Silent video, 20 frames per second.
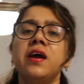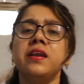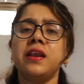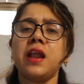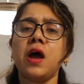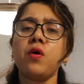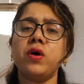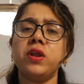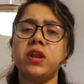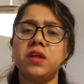
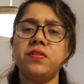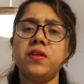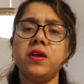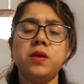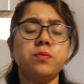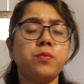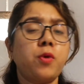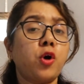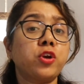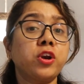Now another
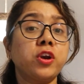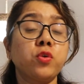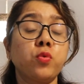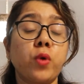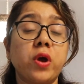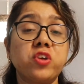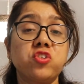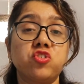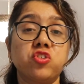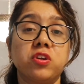important
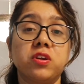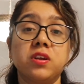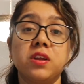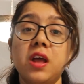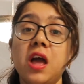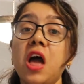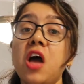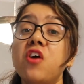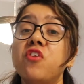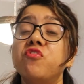question.
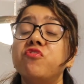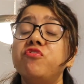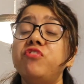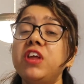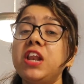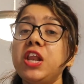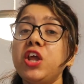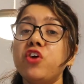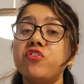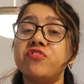
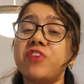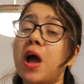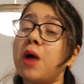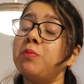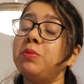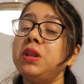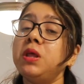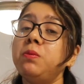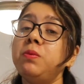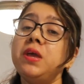Will your
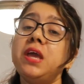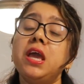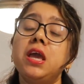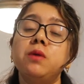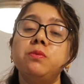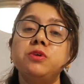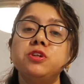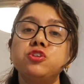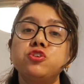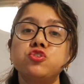family be
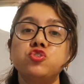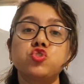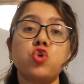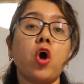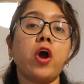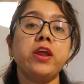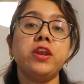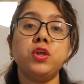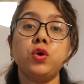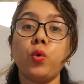able to
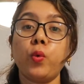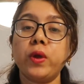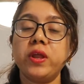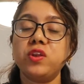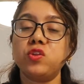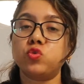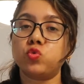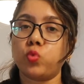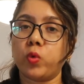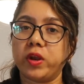join you
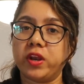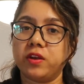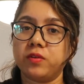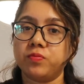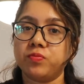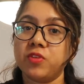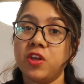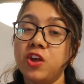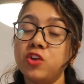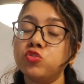in
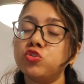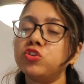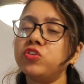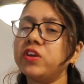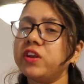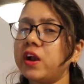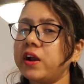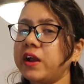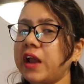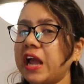Sweden? So
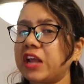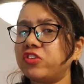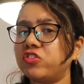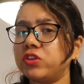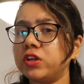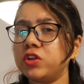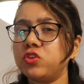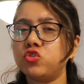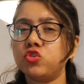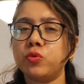there are
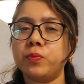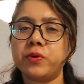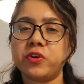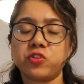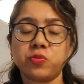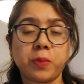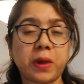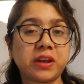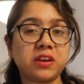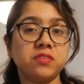actually two
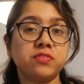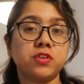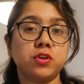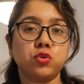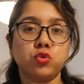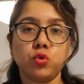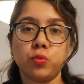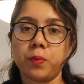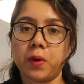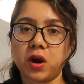perspectives
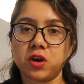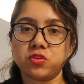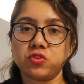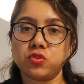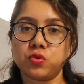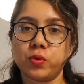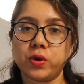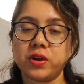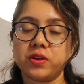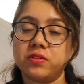and two parts
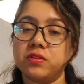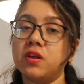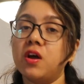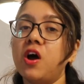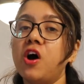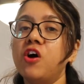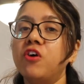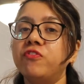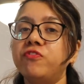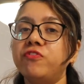to it.
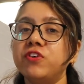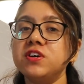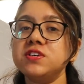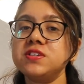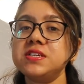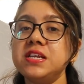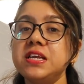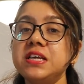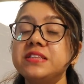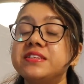
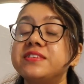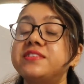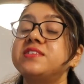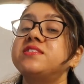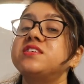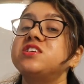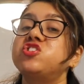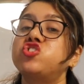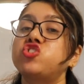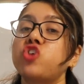Firstly, this
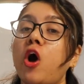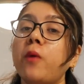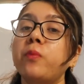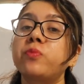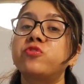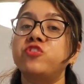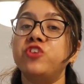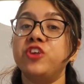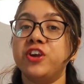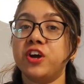is a
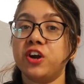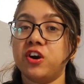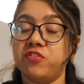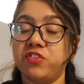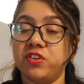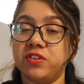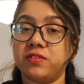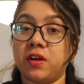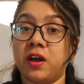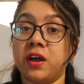job seeker
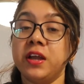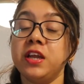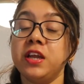visa.